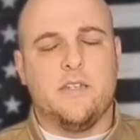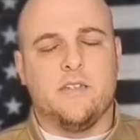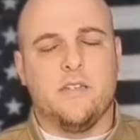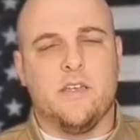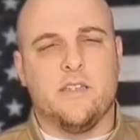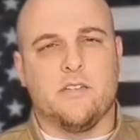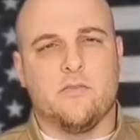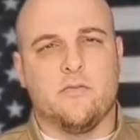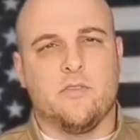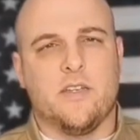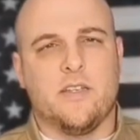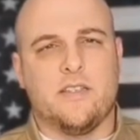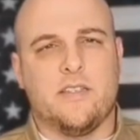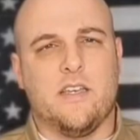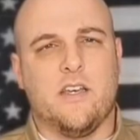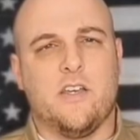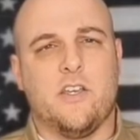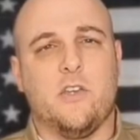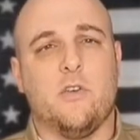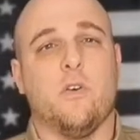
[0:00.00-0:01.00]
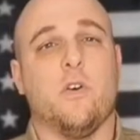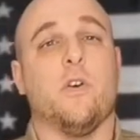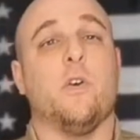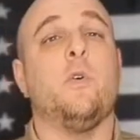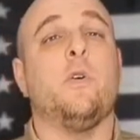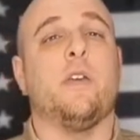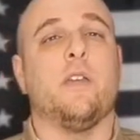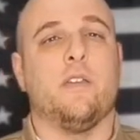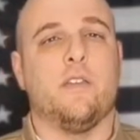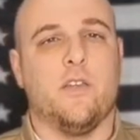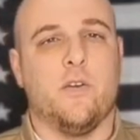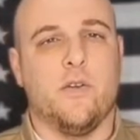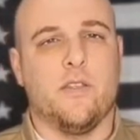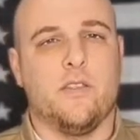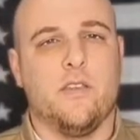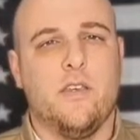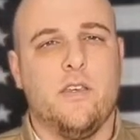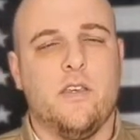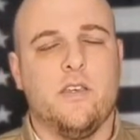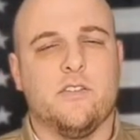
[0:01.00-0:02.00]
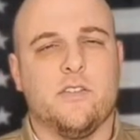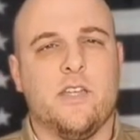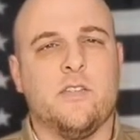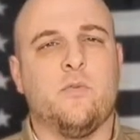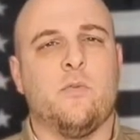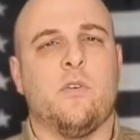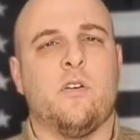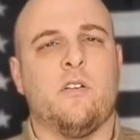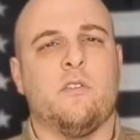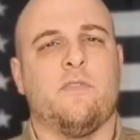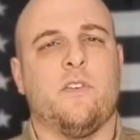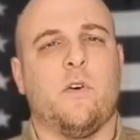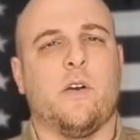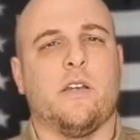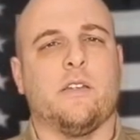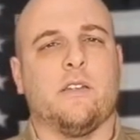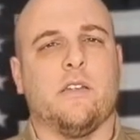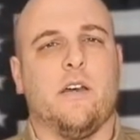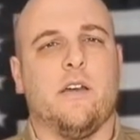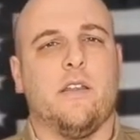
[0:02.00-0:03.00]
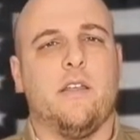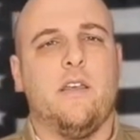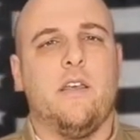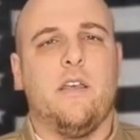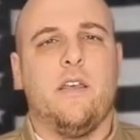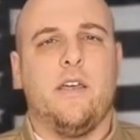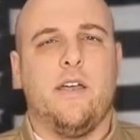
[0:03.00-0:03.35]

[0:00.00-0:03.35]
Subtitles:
It doesn't really tell you who can do it. So that's what we're going to focus on.